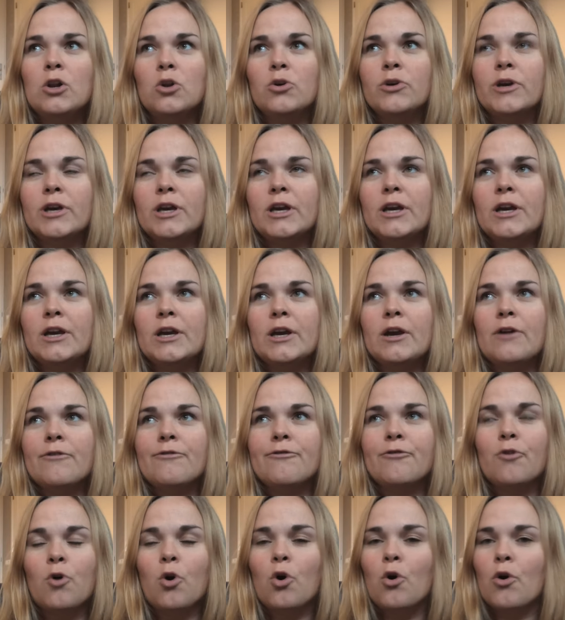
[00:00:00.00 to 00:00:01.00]

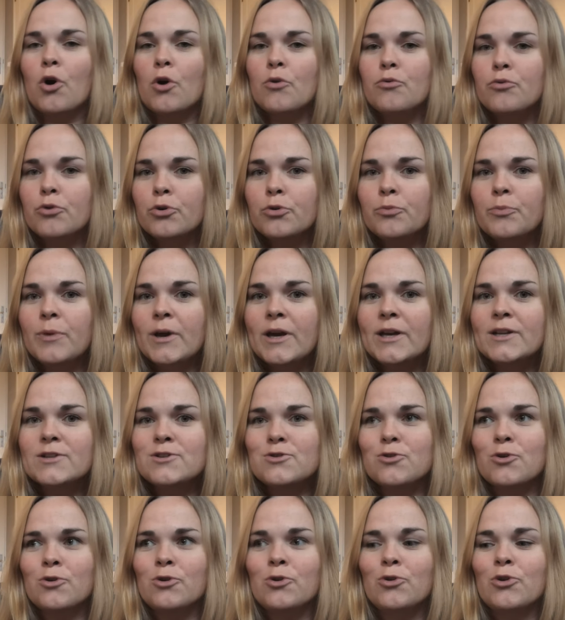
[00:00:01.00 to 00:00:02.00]
looking for
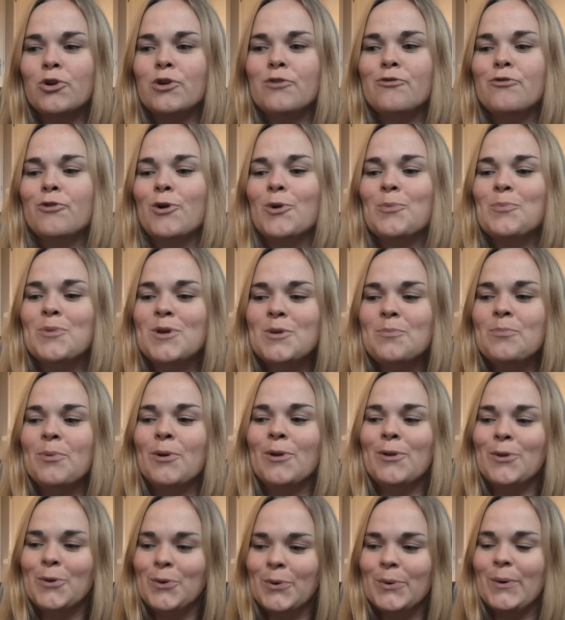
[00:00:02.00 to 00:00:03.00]
roommates or looking for
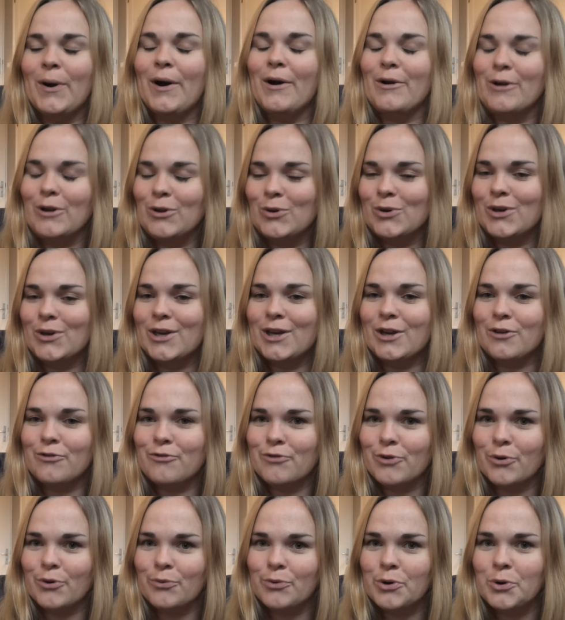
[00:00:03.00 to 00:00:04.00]
people who are looking
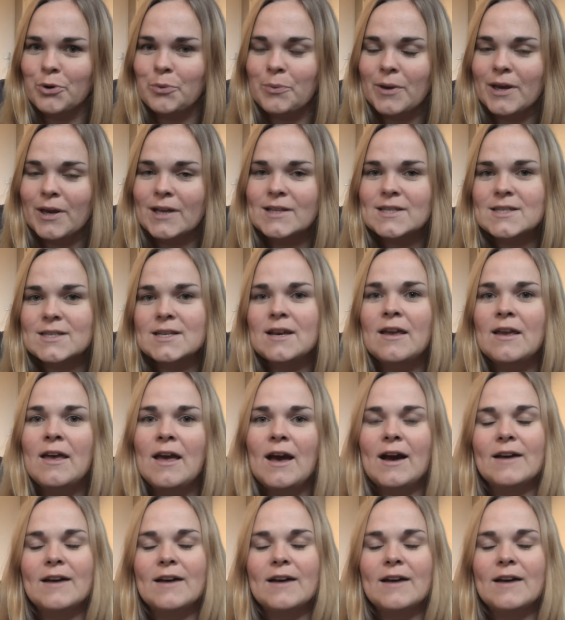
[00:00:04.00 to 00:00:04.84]
for roommates.